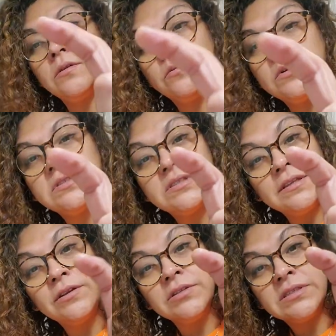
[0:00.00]
was the
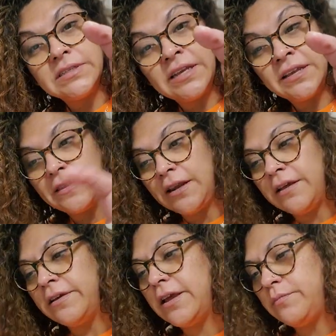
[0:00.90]
little stick that I
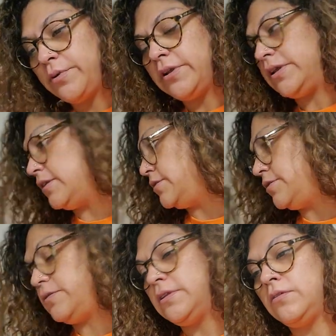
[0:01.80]
had put
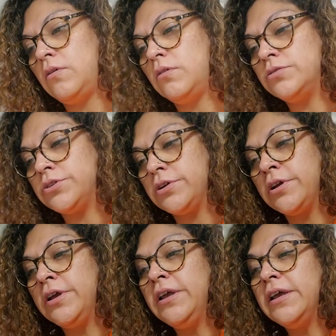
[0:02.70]
into the little altar.
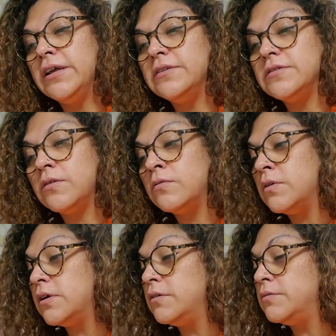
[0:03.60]
And so,
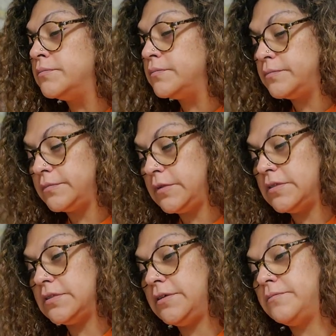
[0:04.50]
let's see.